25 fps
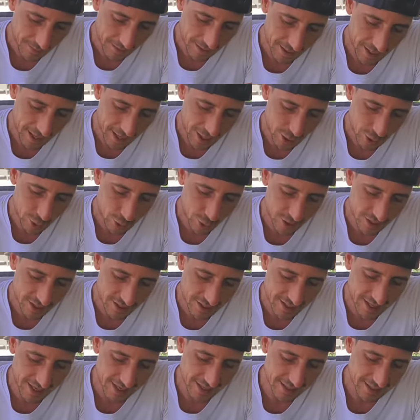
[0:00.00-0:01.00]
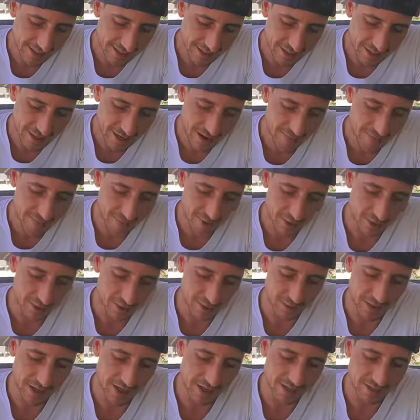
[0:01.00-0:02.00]
Interesting
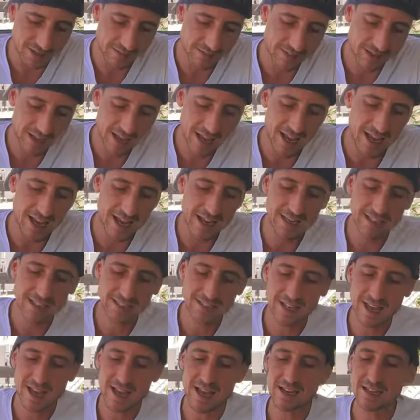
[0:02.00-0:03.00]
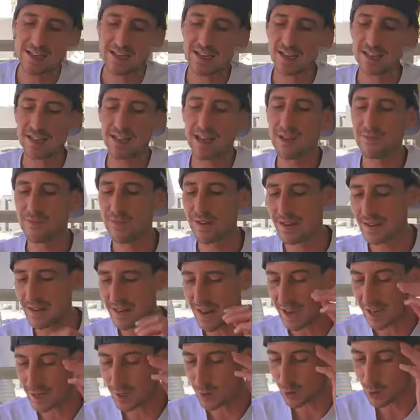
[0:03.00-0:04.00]
numbers, man. 8, 10, 11,
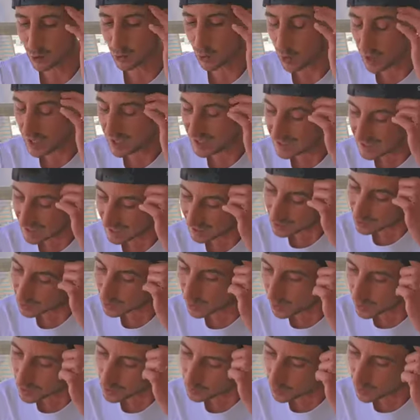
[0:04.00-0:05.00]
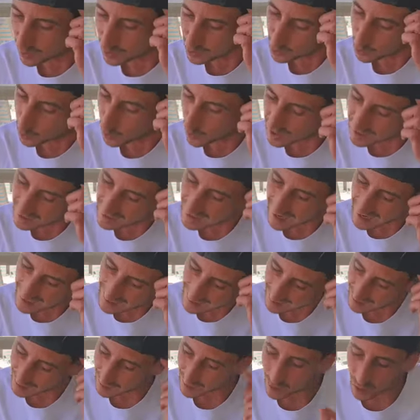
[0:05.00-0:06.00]
9, 26, 31, 29,
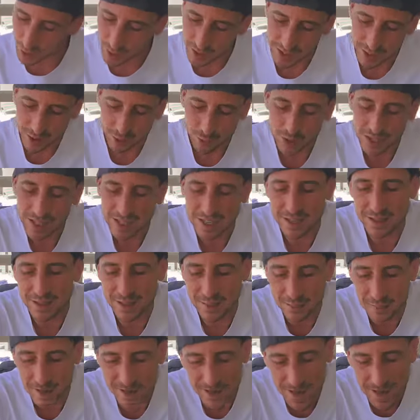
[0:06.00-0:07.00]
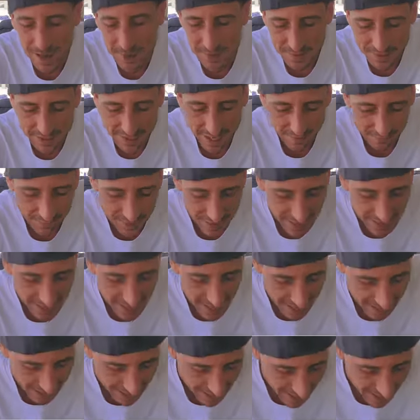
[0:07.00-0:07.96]
and a 33. Can the Menop save the day?